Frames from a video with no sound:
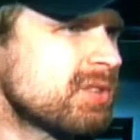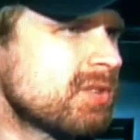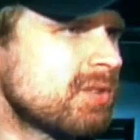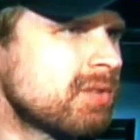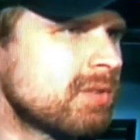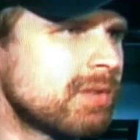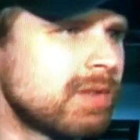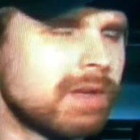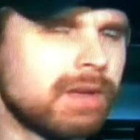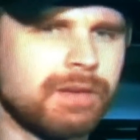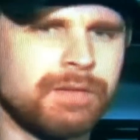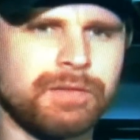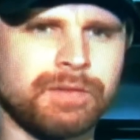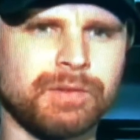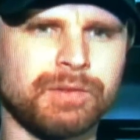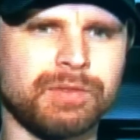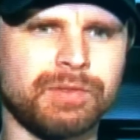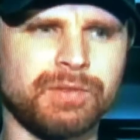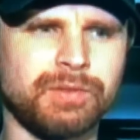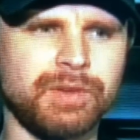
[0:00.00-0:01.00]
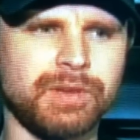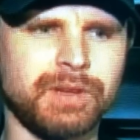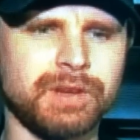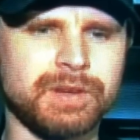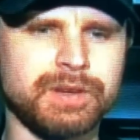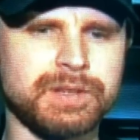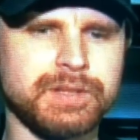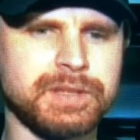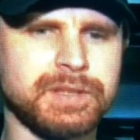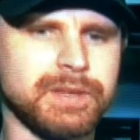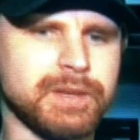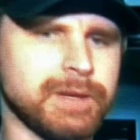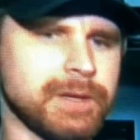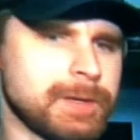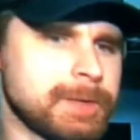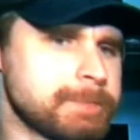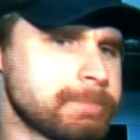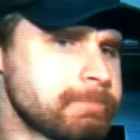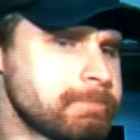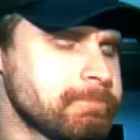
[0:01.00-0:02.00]
showed like for two years
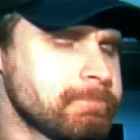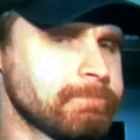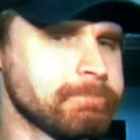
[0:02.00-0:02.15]
uh,